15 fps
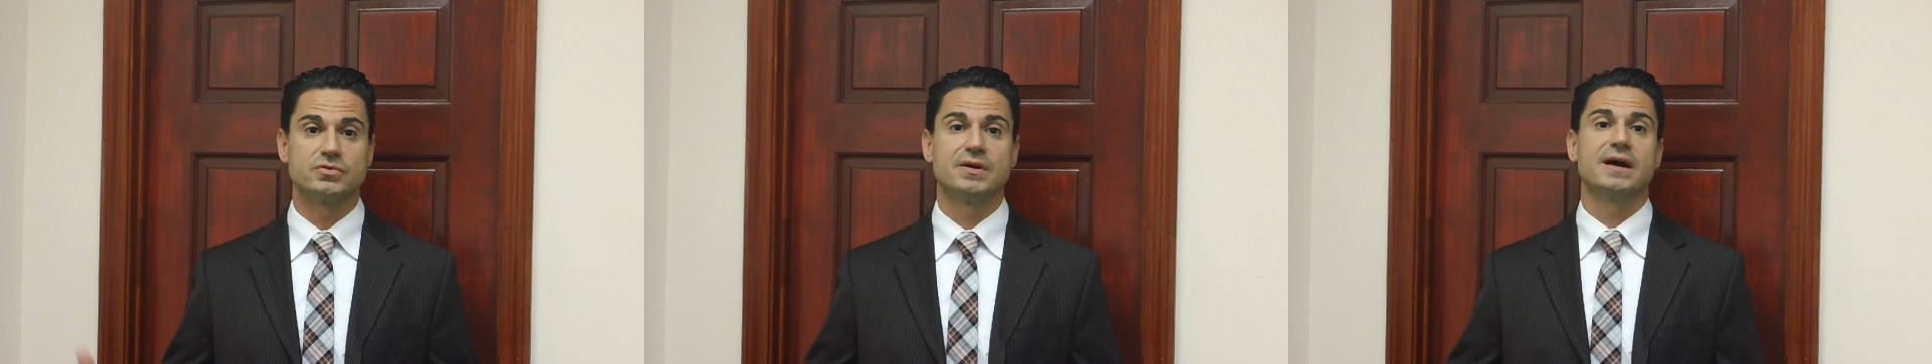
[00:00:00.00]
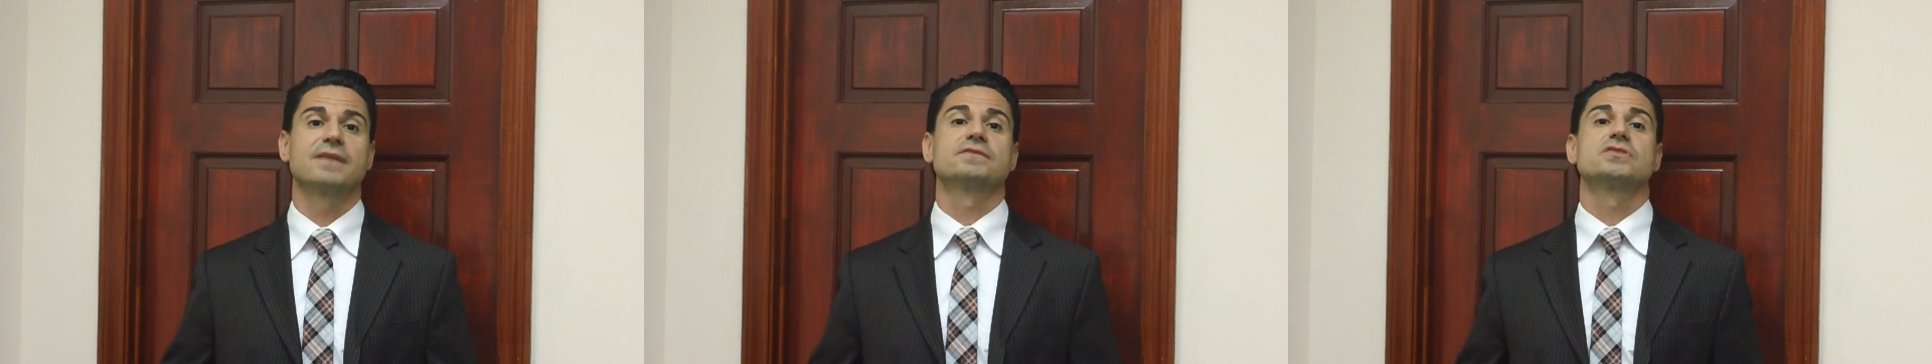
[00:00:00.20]

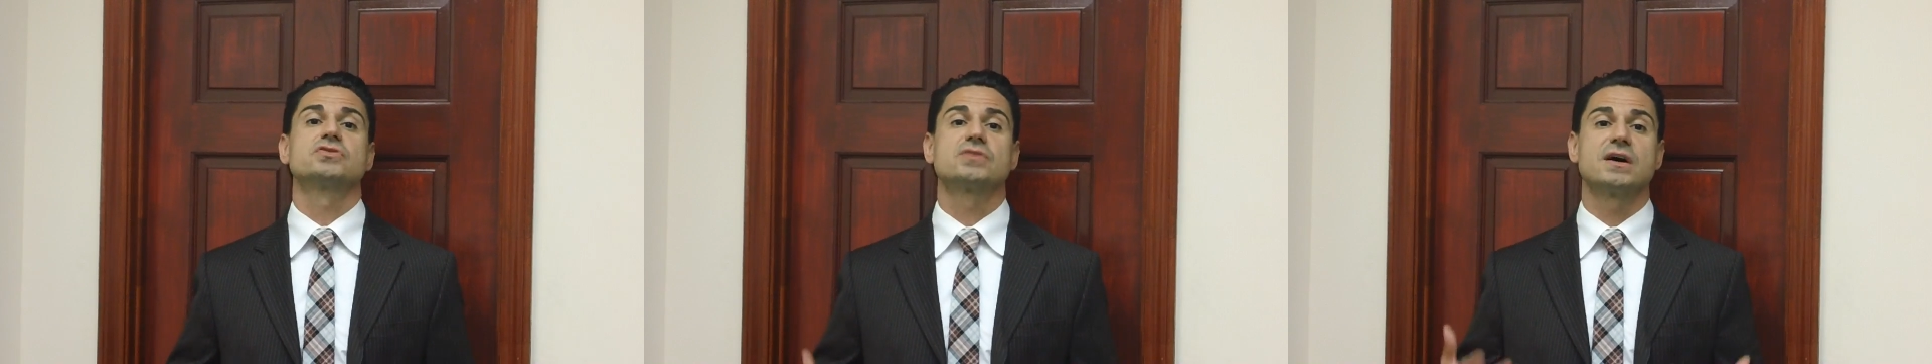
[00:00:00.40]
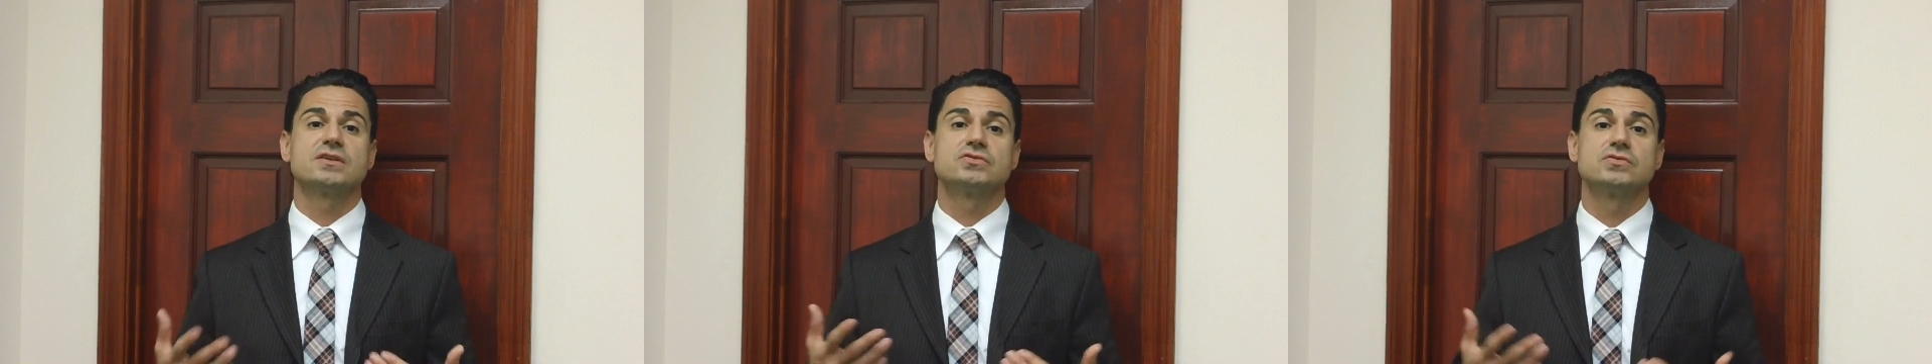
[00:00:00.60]
You have to
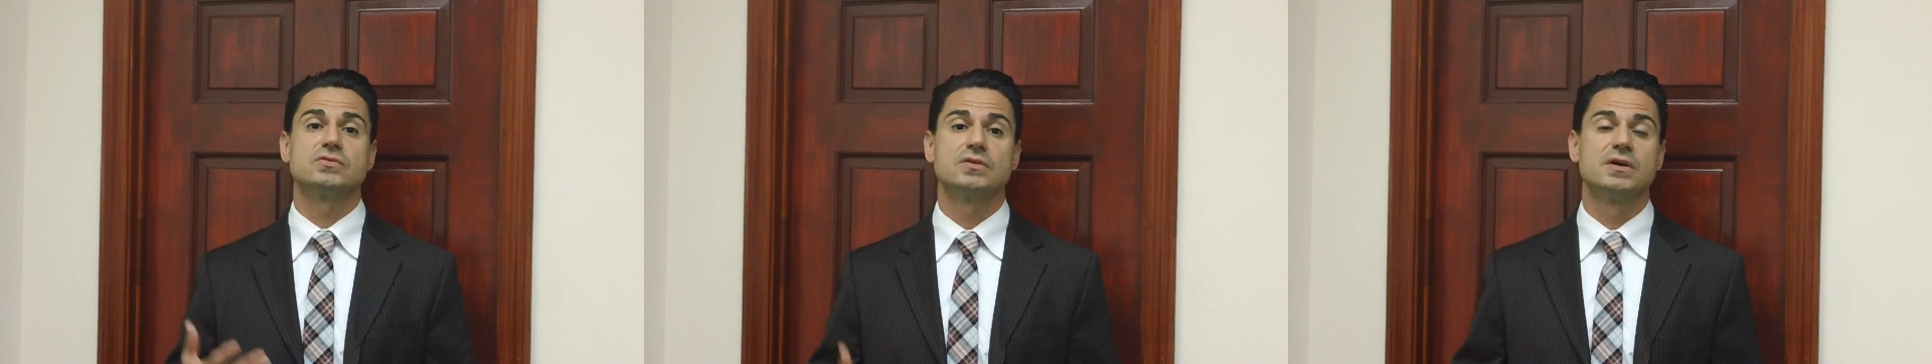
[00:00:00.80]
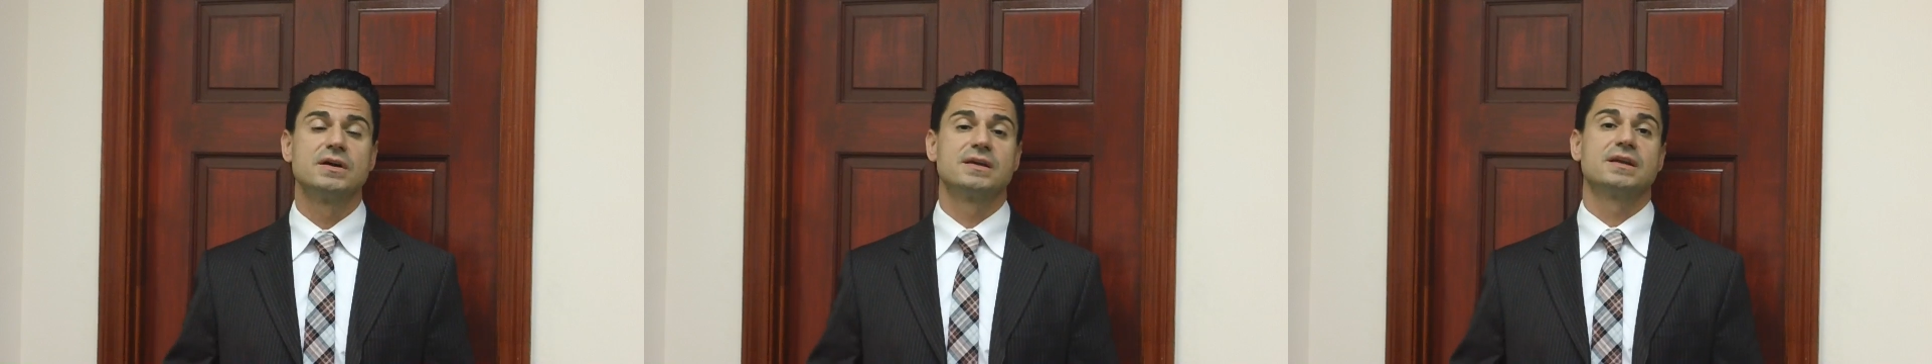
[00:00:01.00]
try
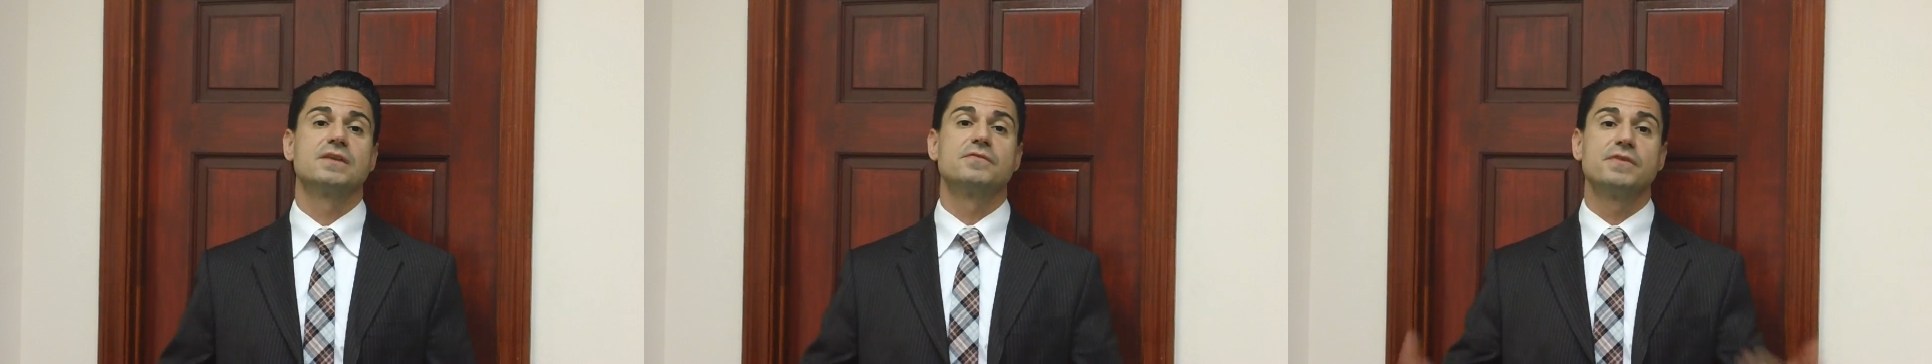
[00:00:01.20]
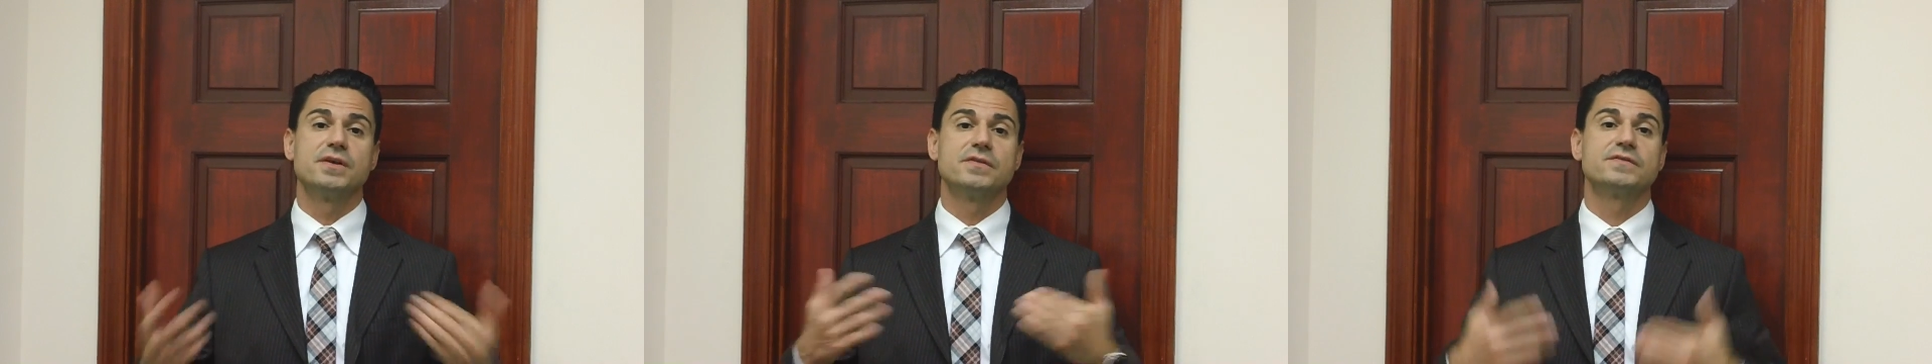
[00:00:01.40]
to
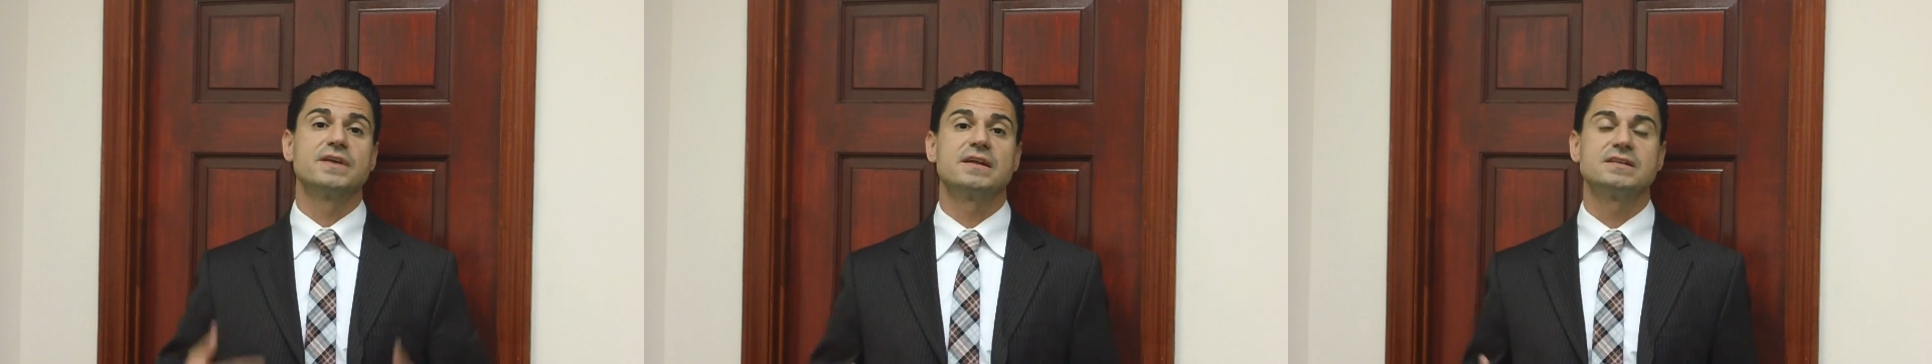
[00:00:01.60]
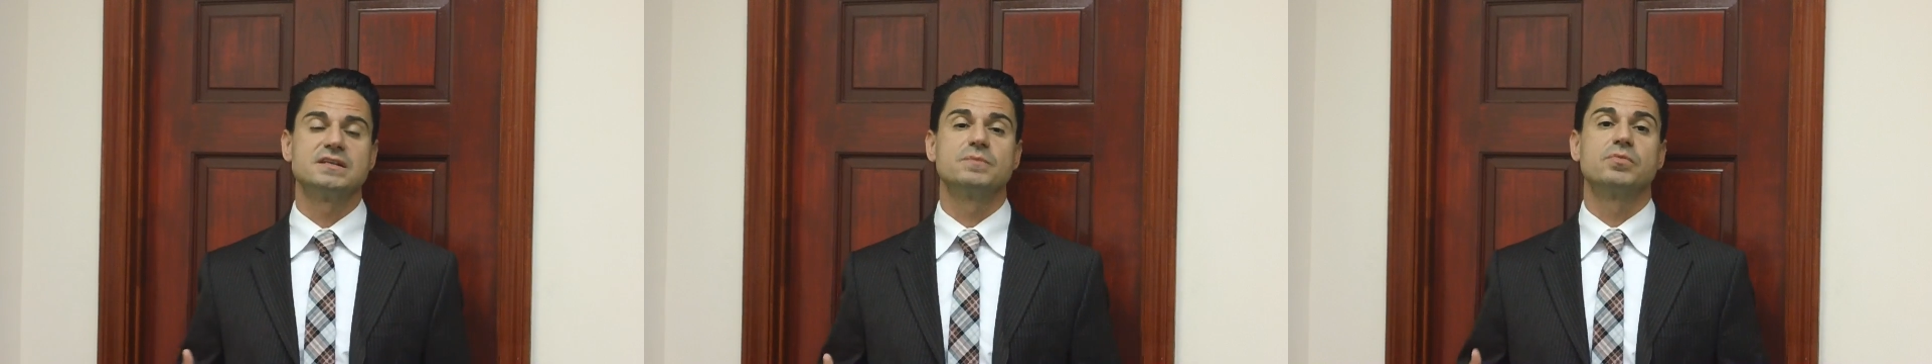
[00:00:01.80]
get rid of
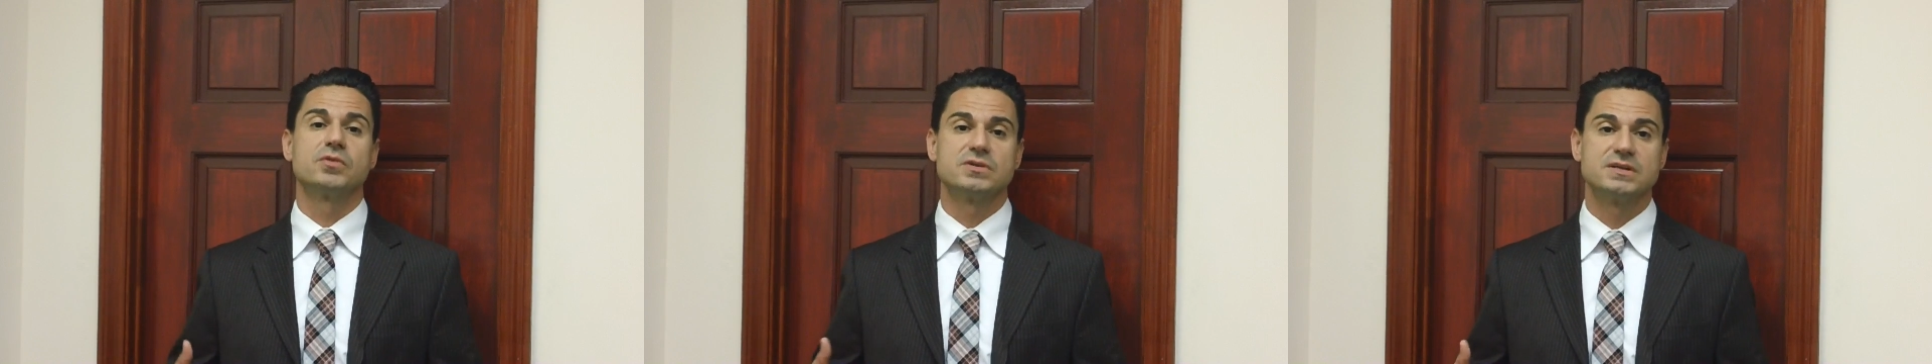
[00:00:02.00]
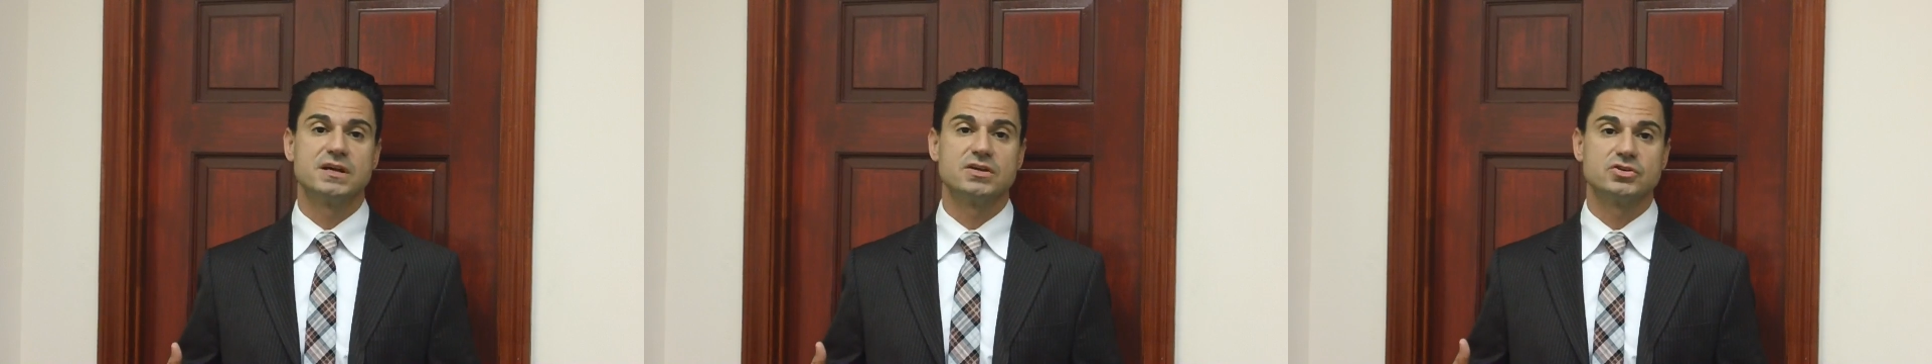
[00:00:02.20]
that
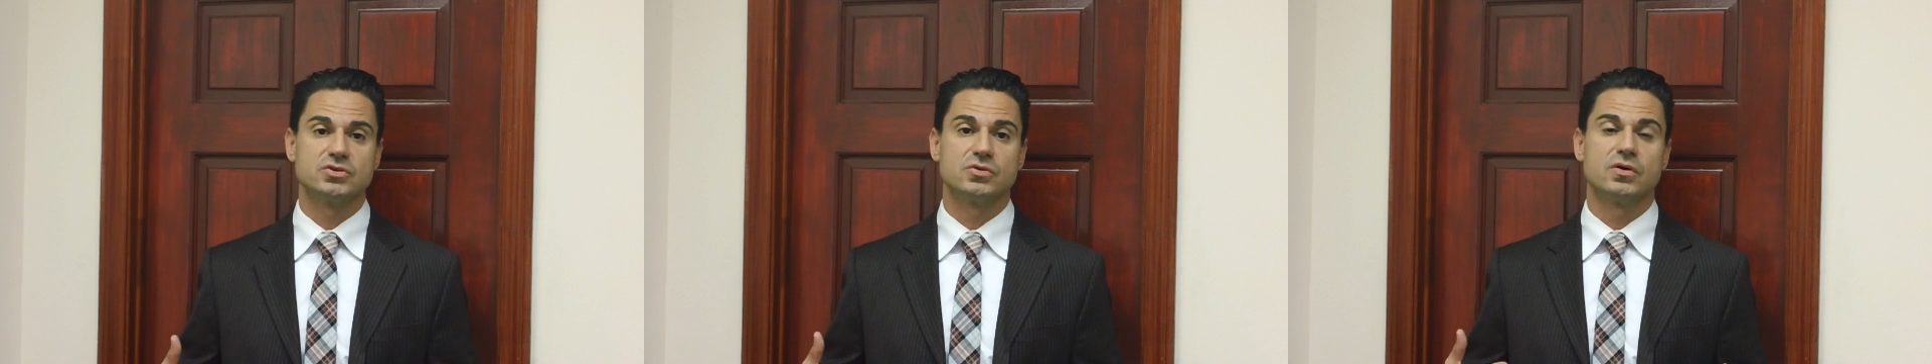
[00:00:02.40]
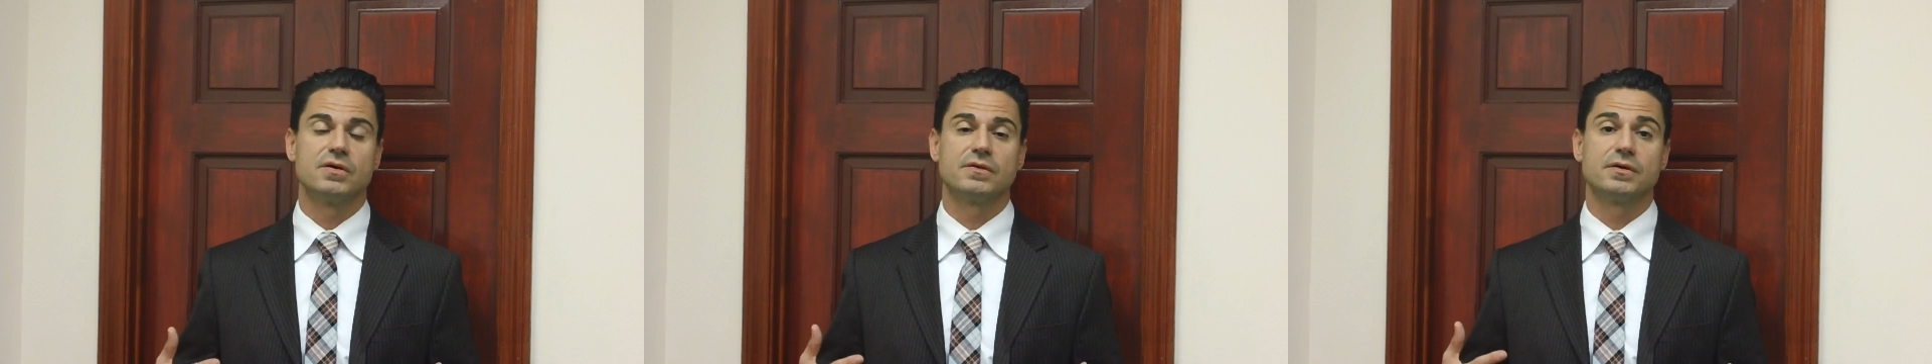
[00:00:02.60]

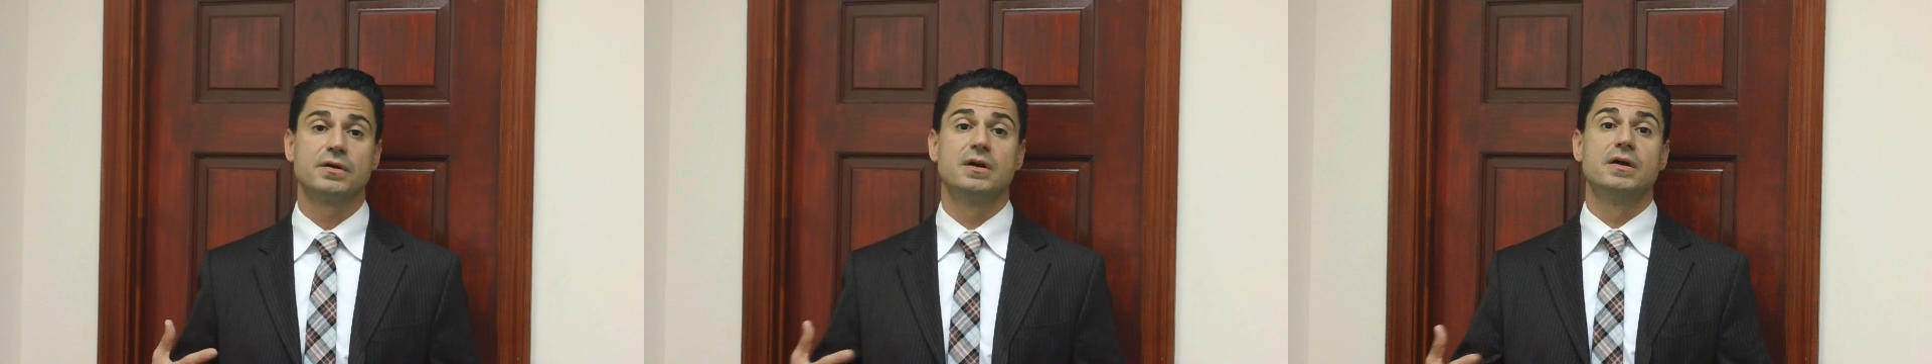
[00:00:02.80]
deportation order.